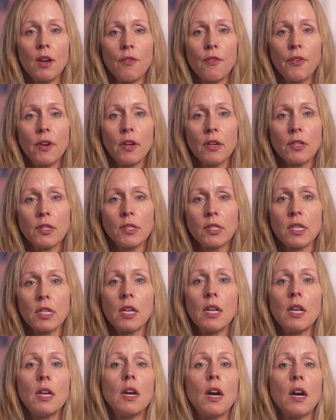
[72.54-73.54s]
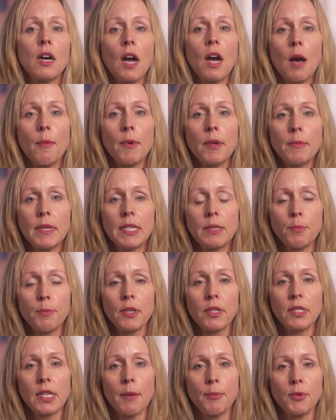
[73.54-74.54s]
First, a common
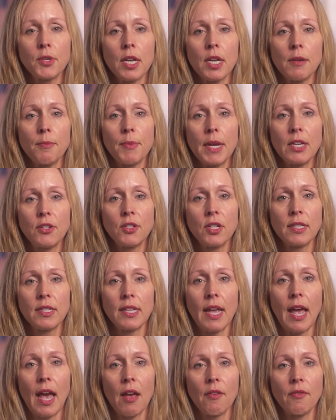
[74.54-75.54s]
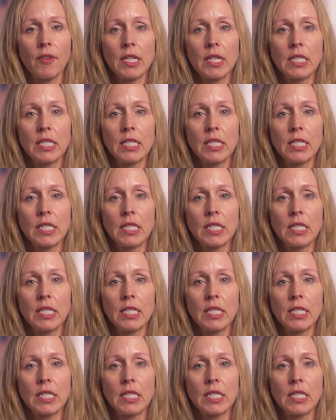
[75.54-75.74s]
misperception patients have